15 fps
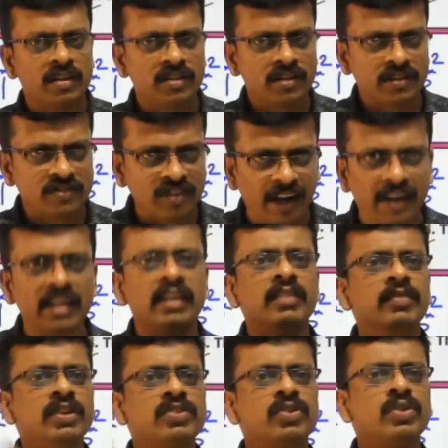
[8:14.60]
study,
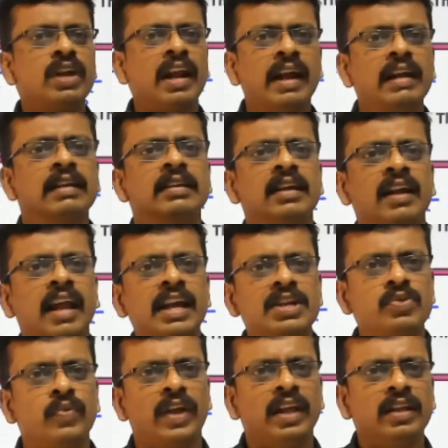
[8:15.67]
we should learn the right
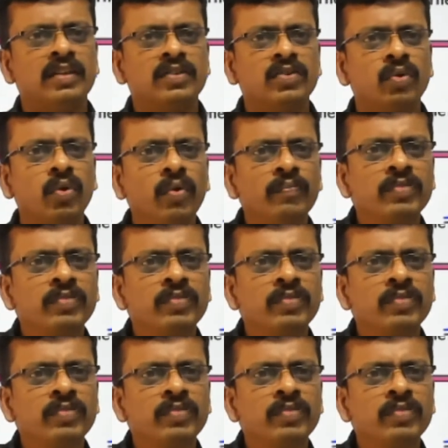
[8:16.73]
way. So